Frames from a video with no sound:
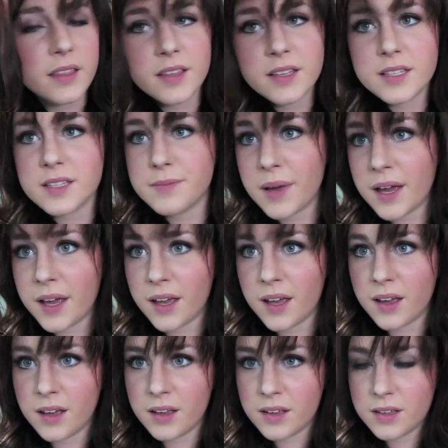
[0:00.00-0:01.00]
This is
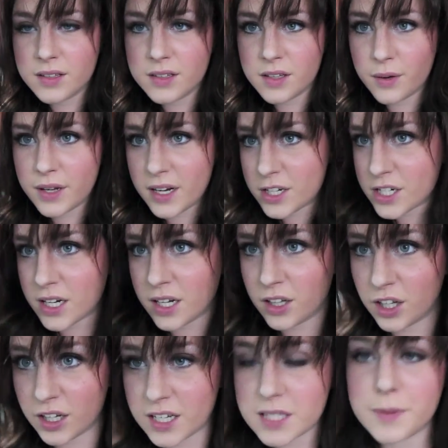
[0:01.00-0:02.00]
my Zooey
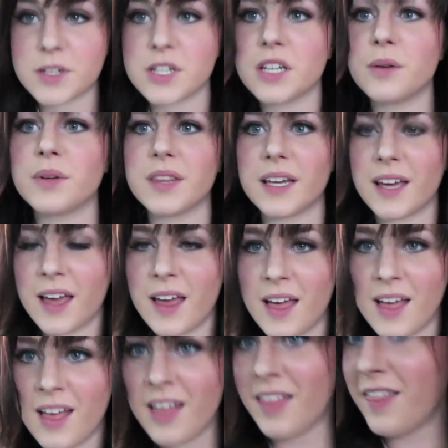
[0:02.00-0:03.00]
Deschanel look, especially with like
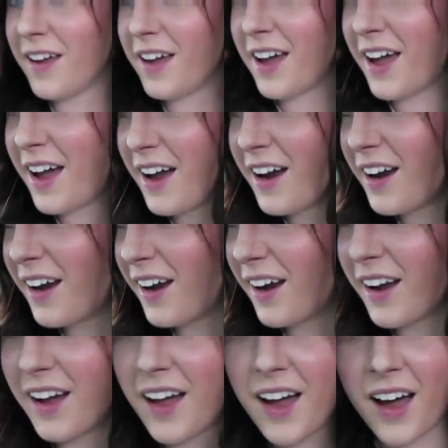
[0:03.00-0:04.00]
the hair.